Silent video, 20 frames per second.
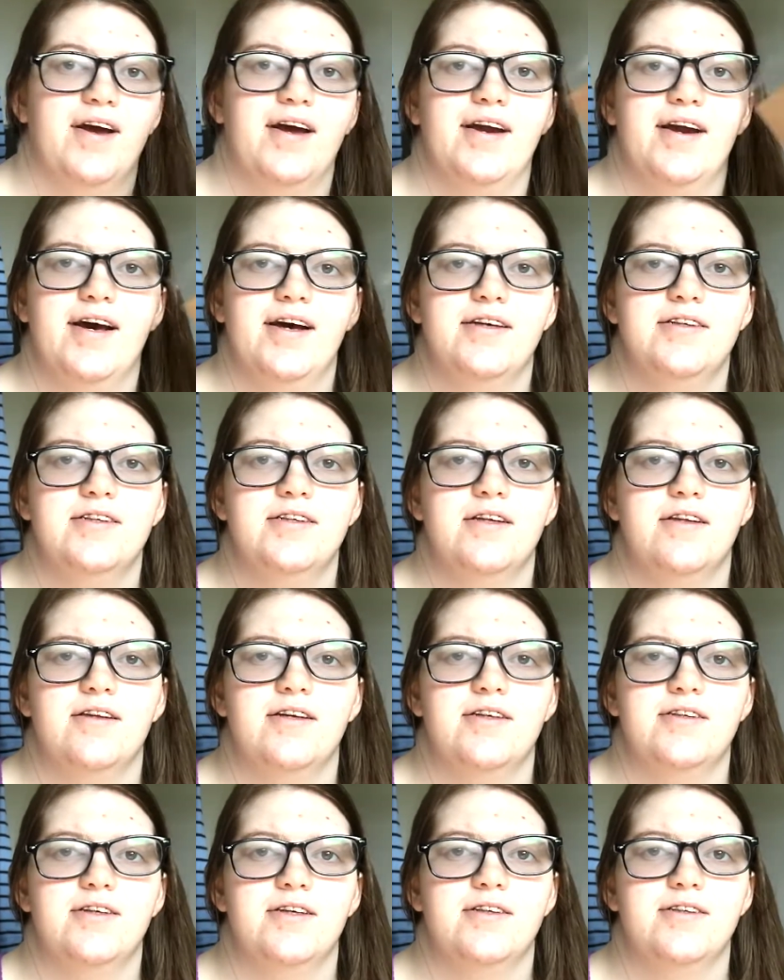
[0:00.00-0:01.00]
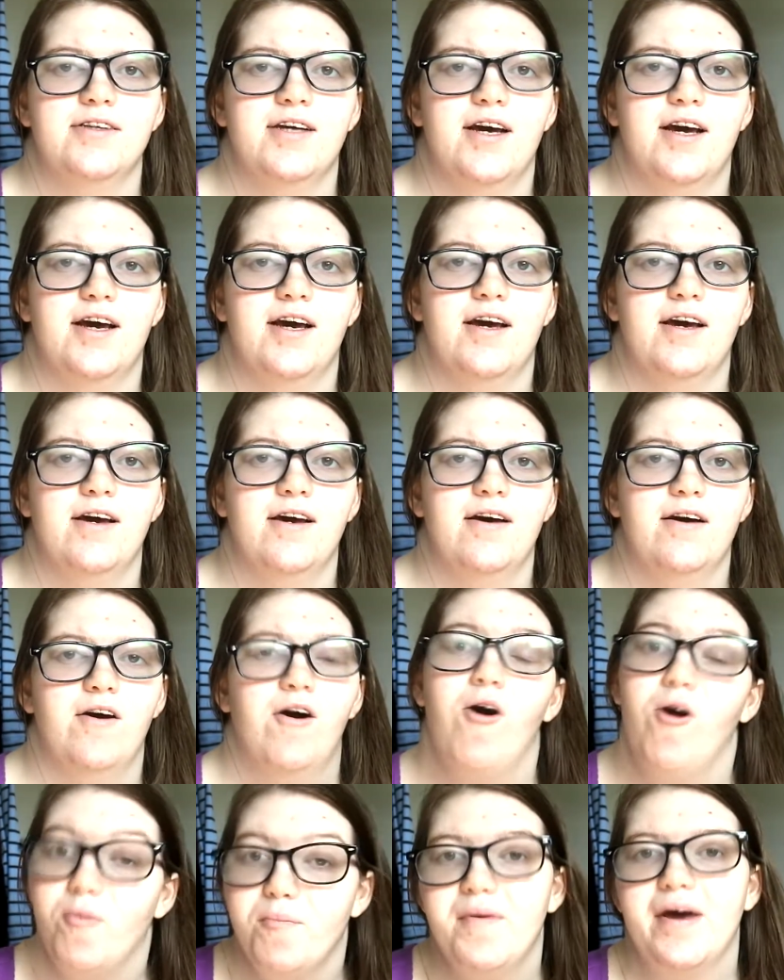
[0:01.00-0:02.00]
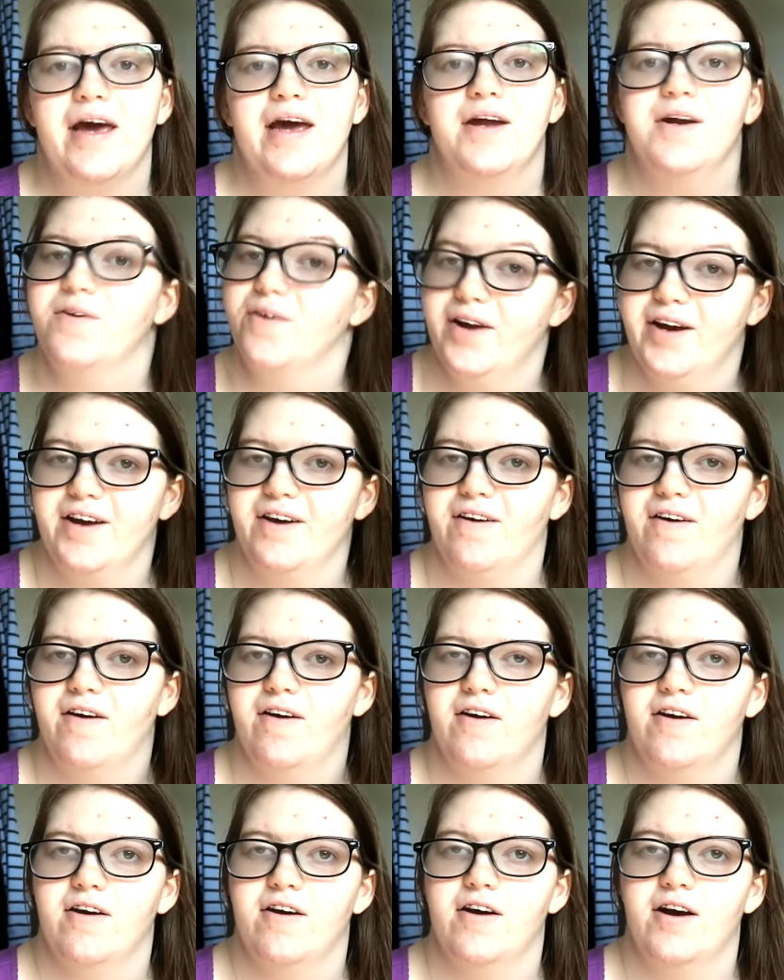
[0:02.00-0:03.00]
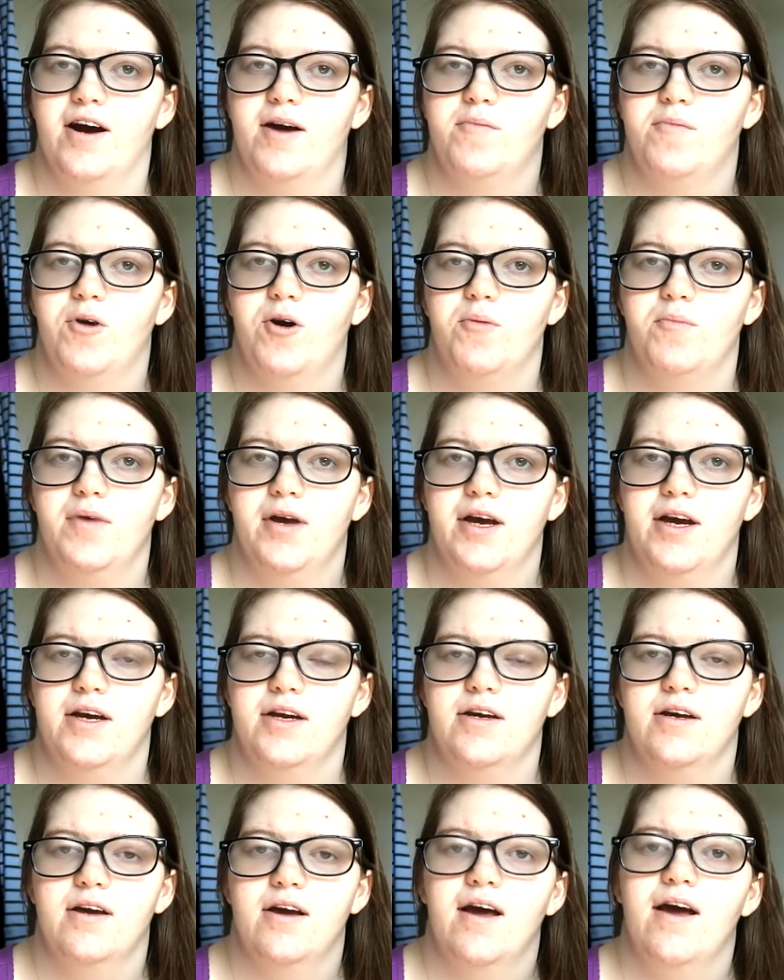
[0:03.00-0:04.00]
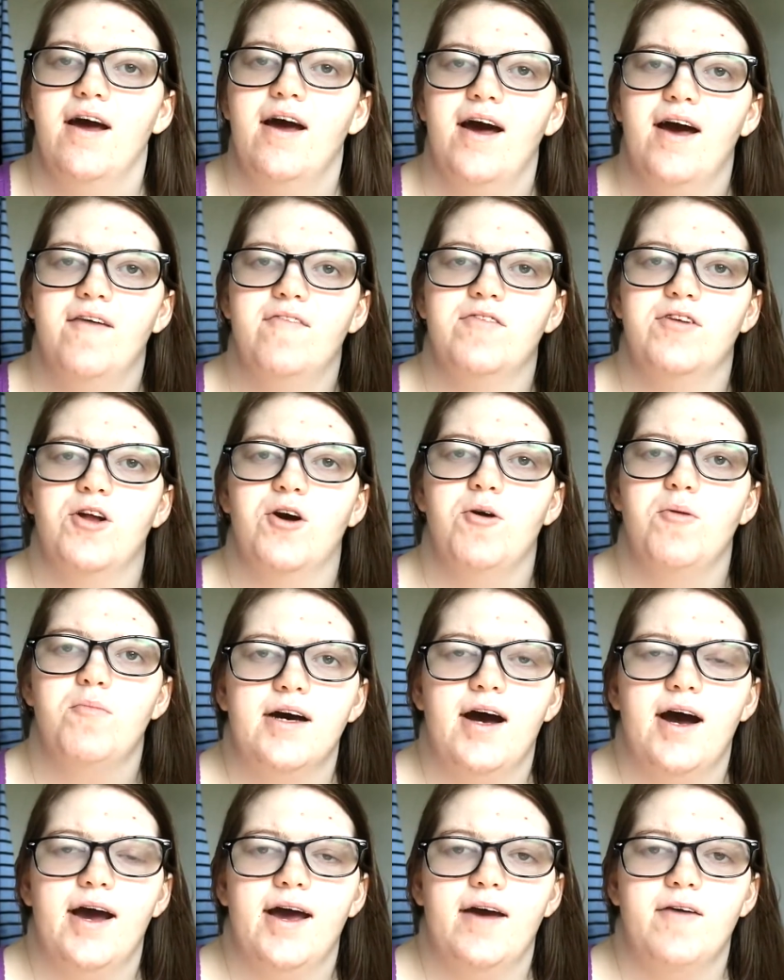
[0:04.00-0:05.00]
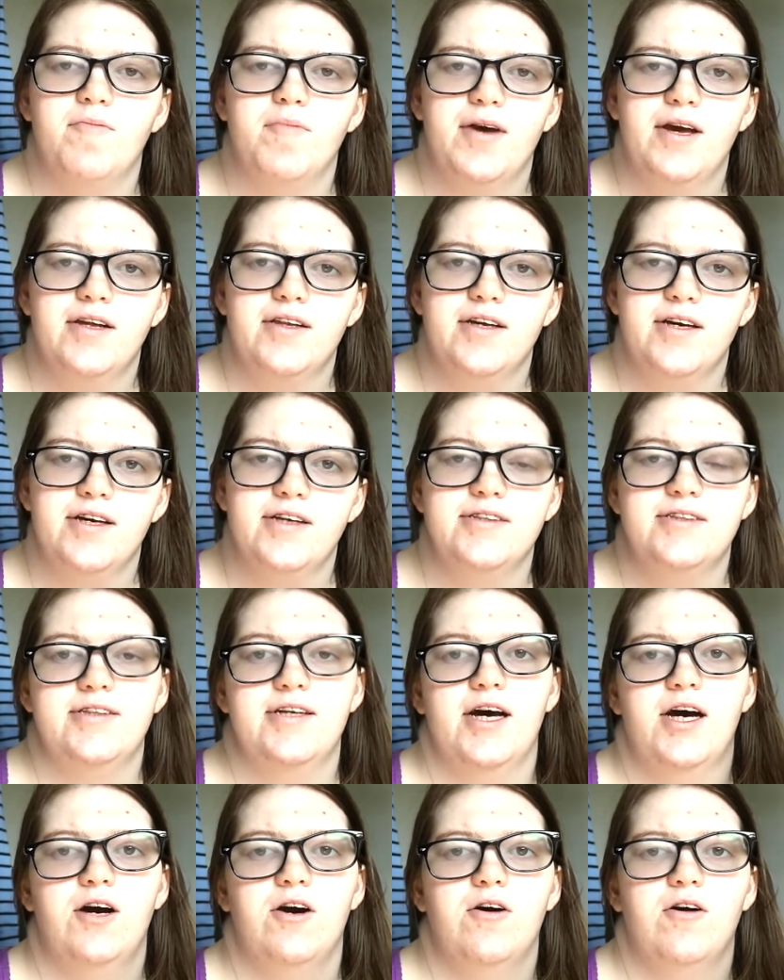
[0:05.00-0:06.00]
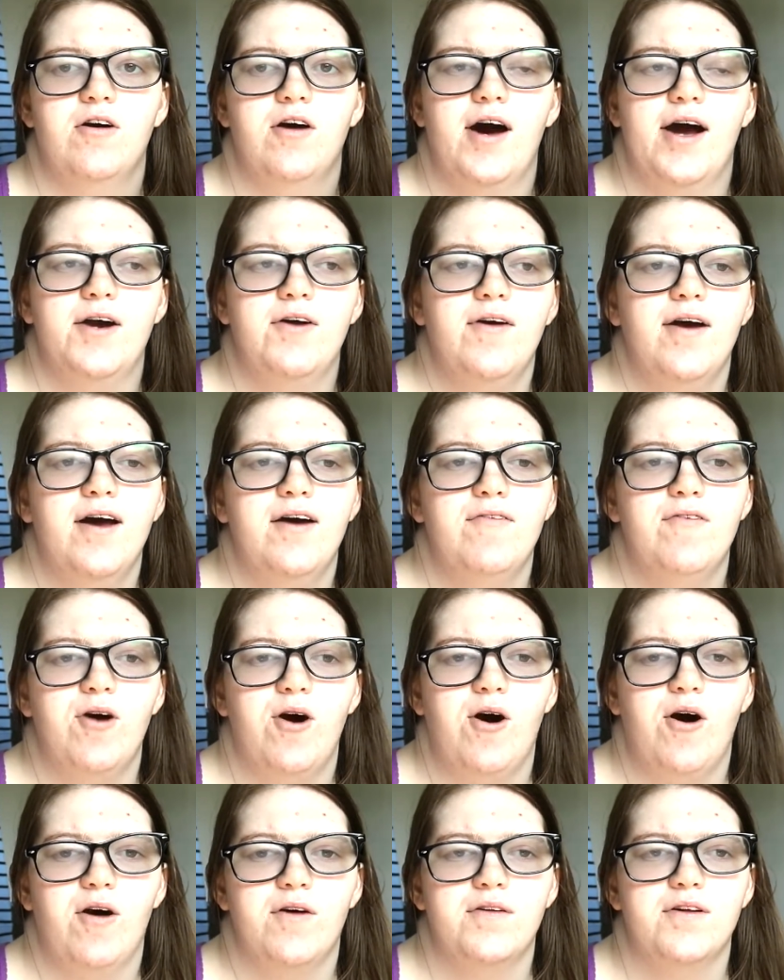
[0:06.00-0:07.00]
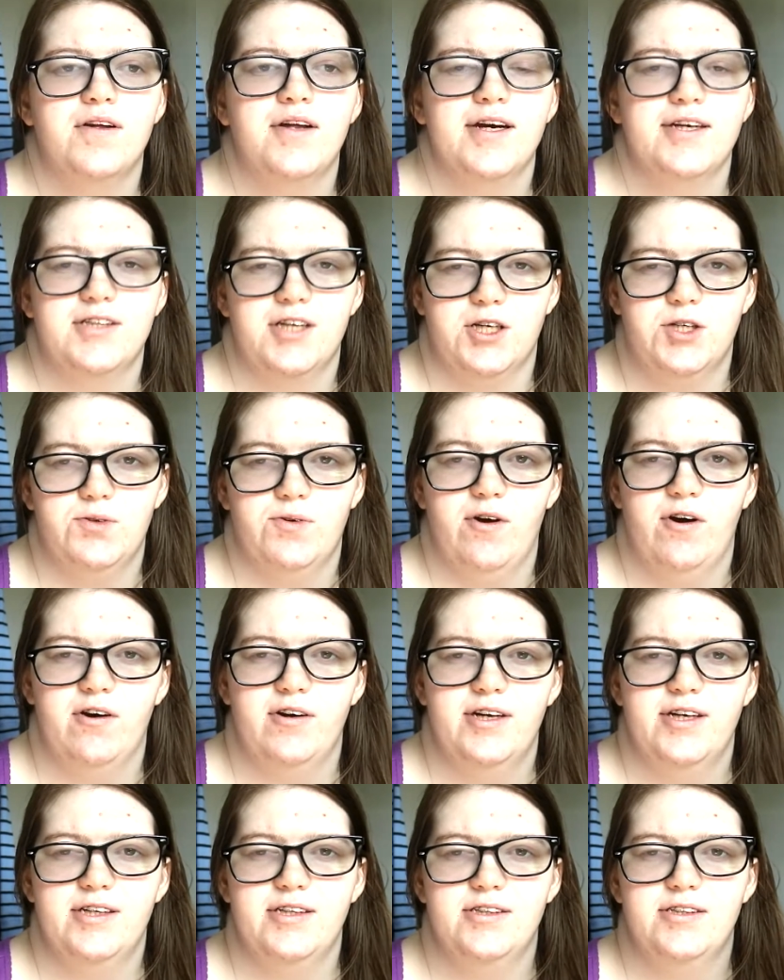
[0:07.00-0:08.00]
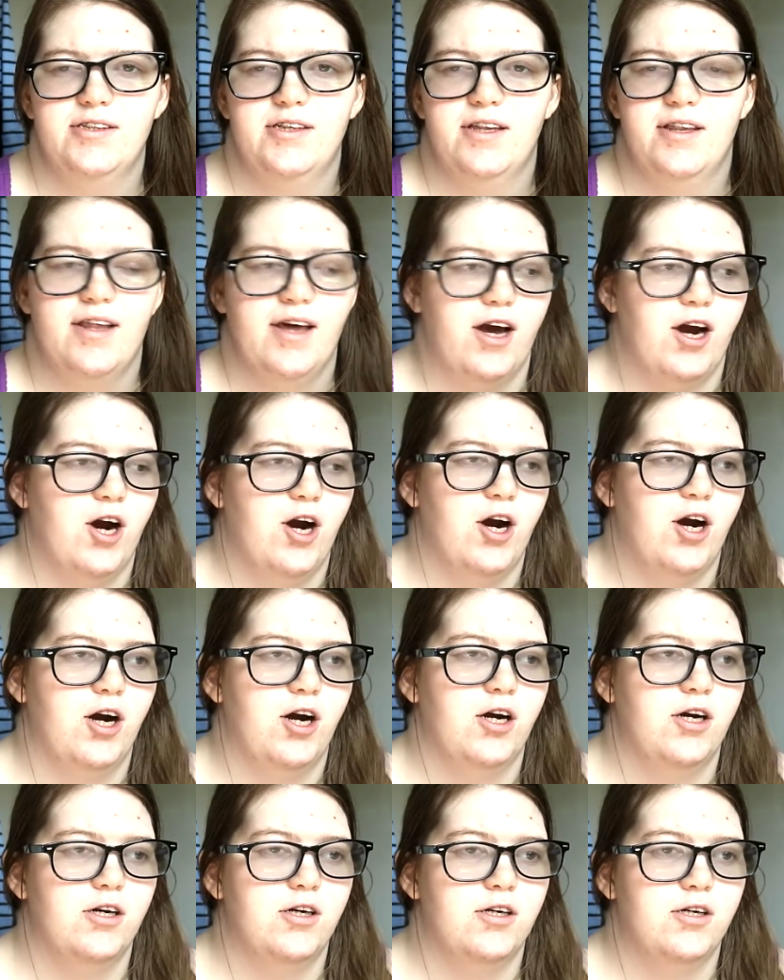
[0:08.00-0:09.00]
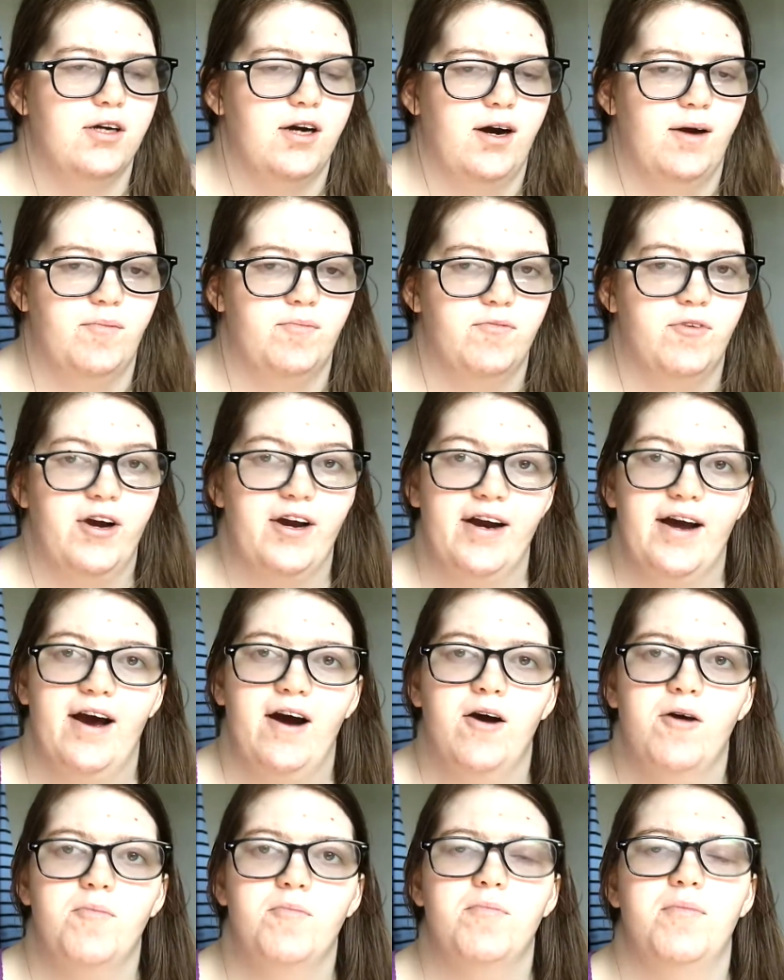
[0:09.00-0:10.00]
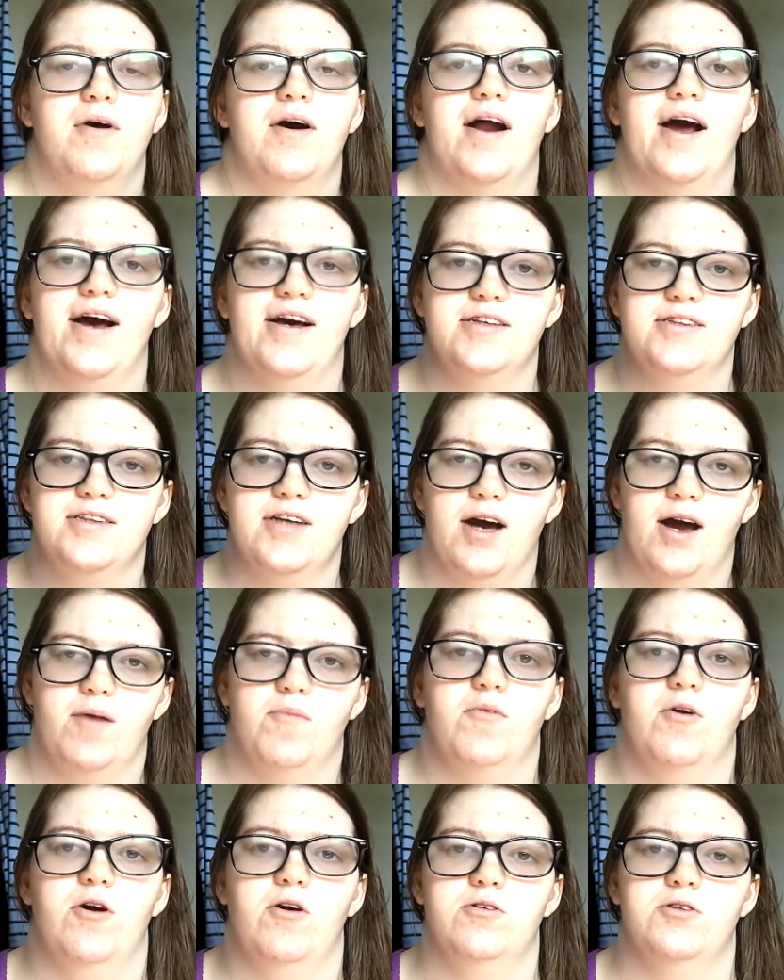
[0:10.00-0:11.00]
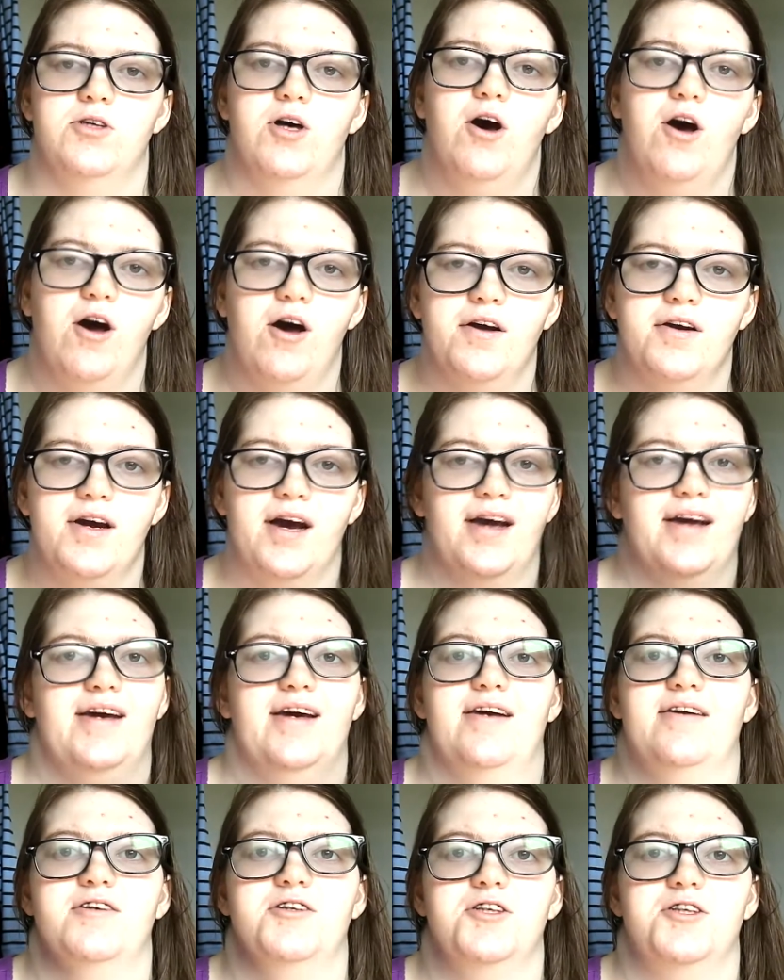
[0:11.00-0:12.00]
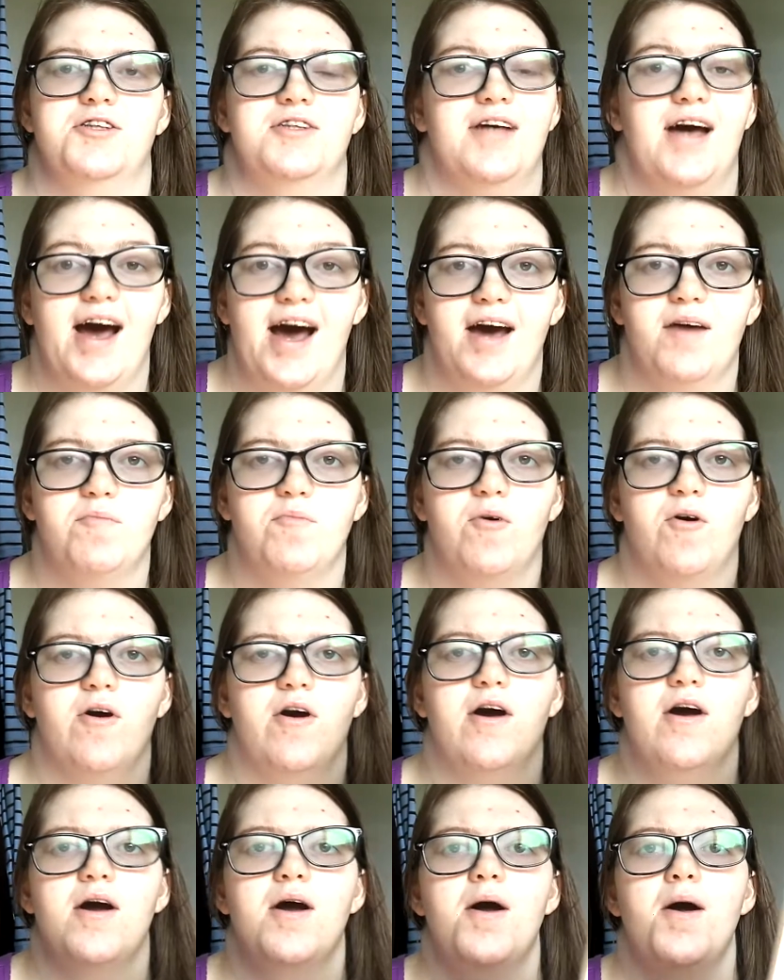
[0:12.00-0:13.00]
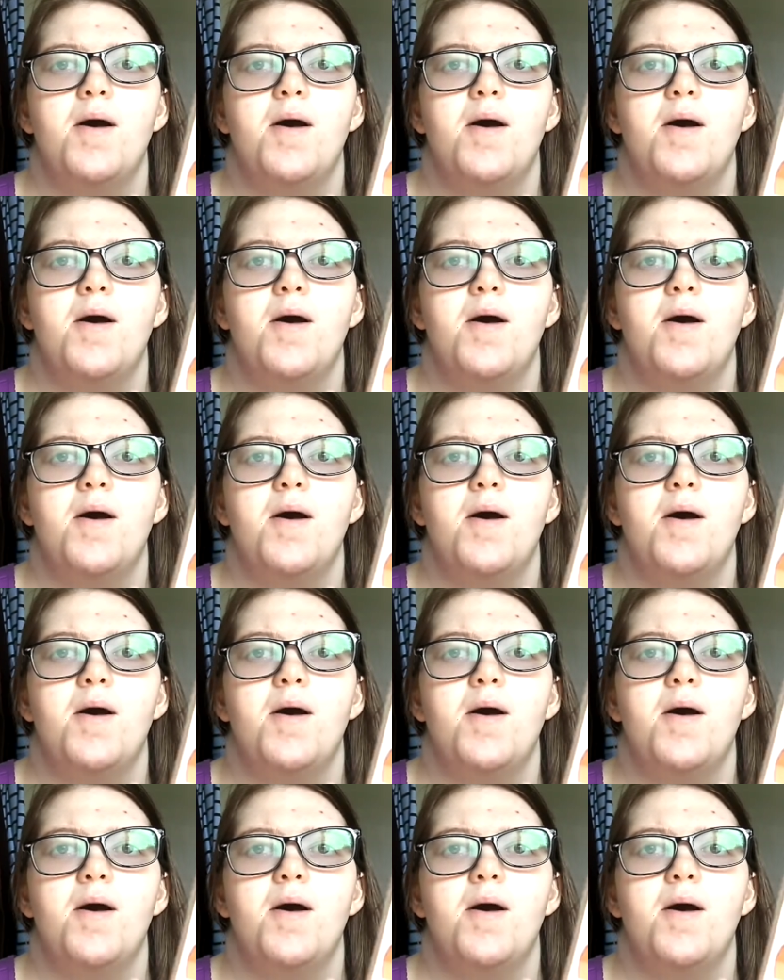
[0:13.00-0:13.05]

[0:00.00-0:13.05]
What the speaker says: And yes, this is a homemade greeting card, or homemade envelope. I have made these. Now, I don't have all the sexualities there right now, but as time goes on, I can just add more.